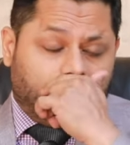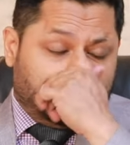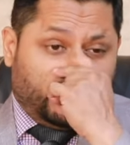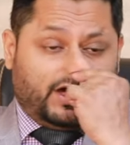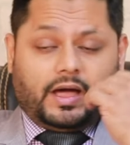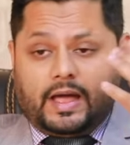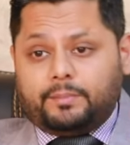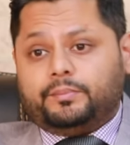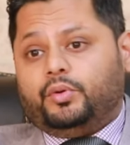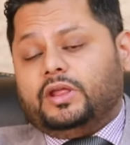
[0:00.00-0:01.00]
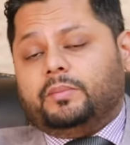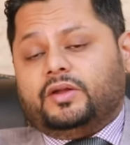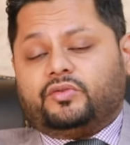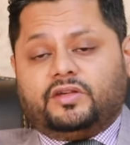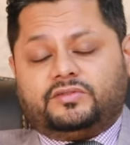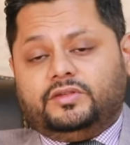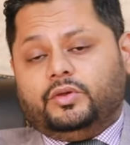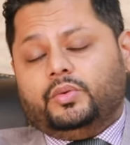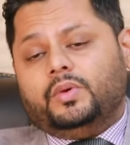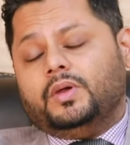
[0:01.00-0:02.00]
I'm putting my trust in
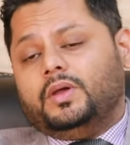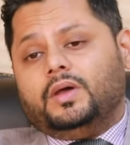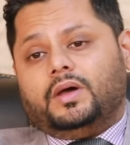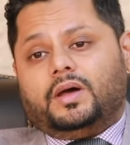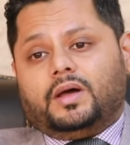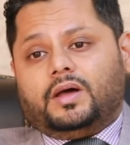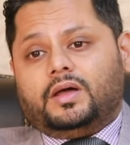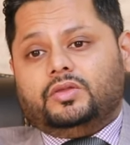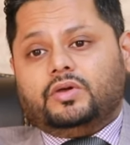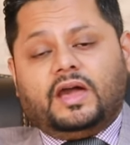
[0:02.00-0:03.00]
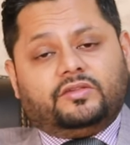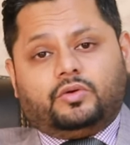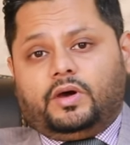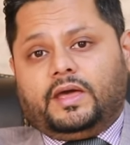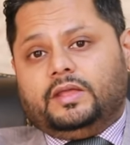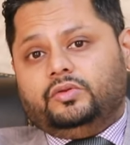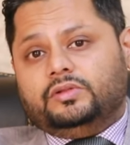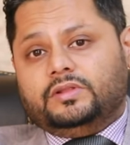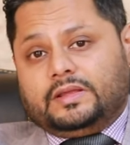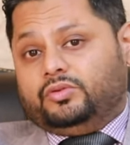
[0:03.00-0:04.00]
you. You guys go ahead.
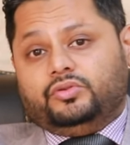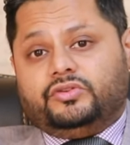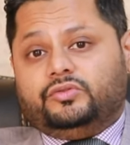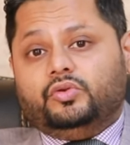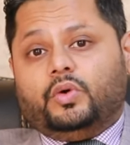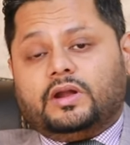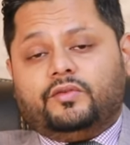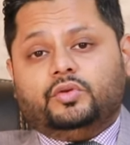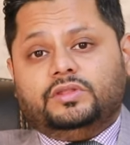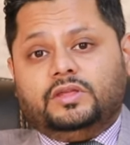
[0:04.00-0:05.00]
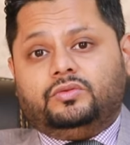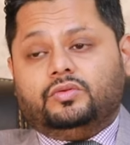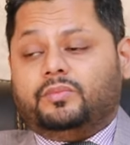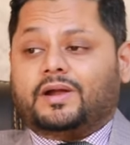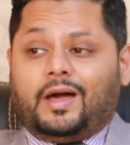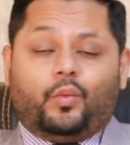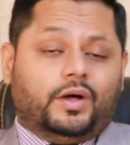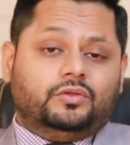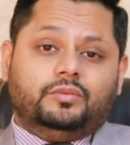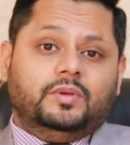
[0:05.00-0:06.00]
You just do whatever you need to, but I
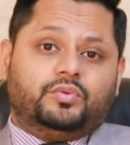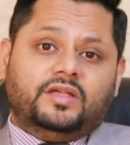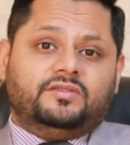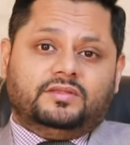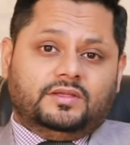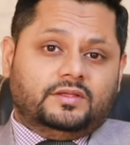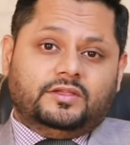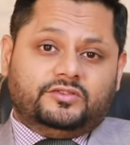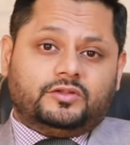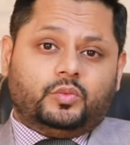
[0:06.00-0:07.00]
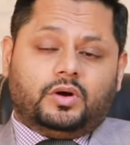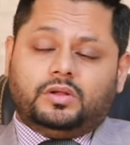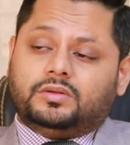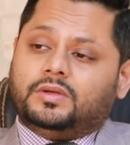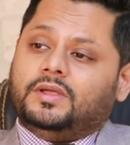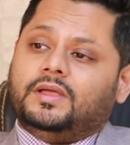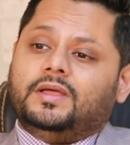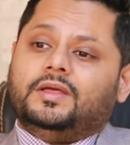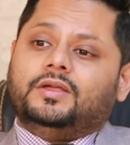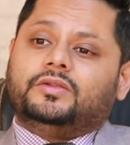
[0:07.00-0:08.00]
want to be present in the digital world.
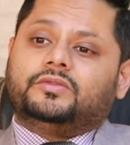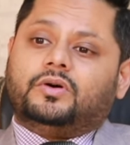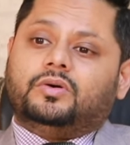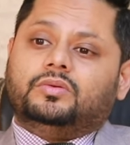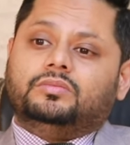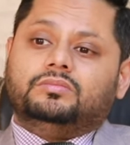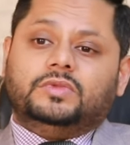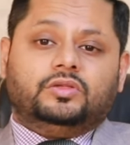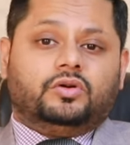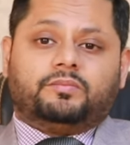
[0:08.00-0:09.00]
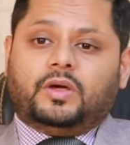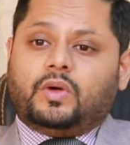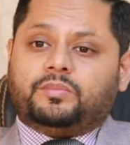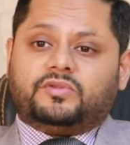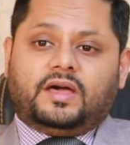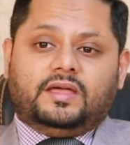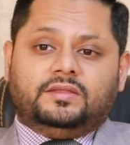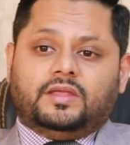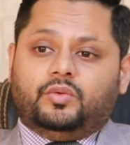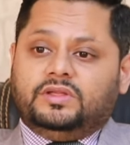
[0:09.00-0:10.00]
So they took my
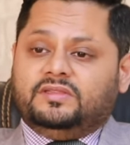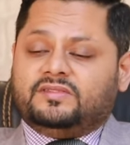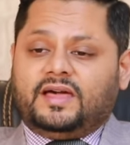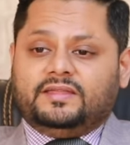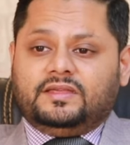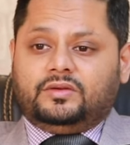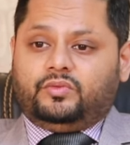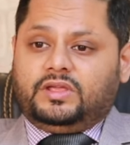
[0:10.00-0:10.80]
website, they redesigned it,